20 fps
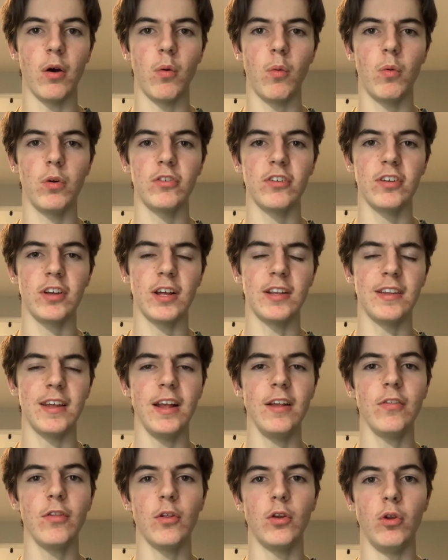which
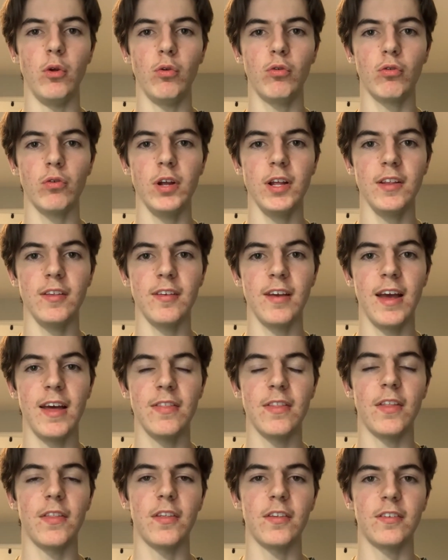contains the nutrients
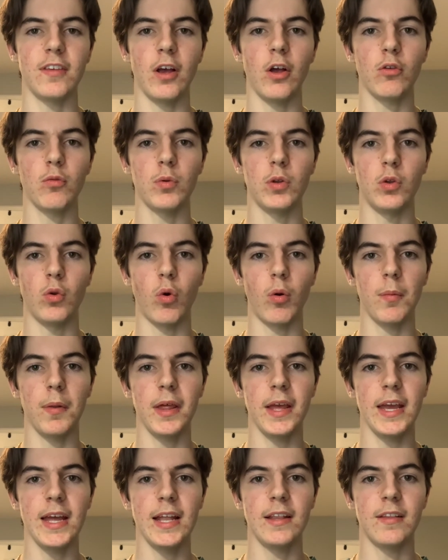that the cells would normally
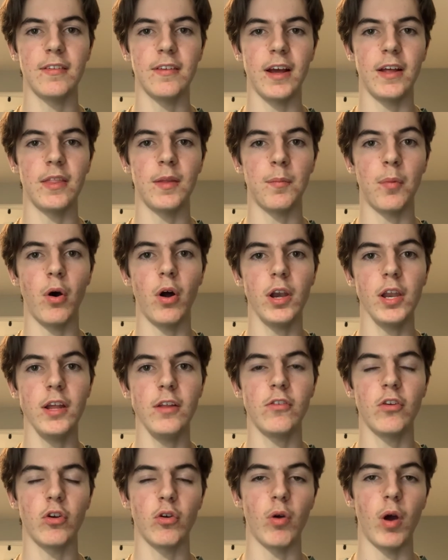get inside the body
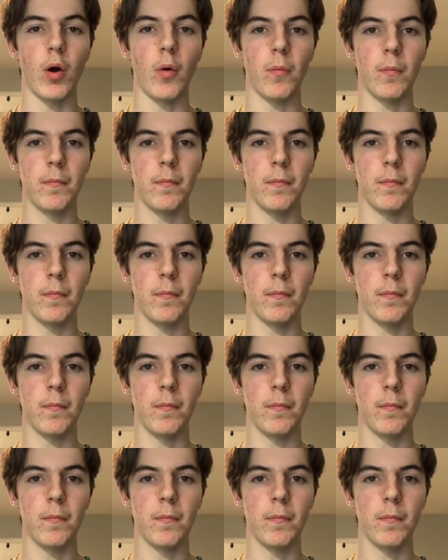to grow.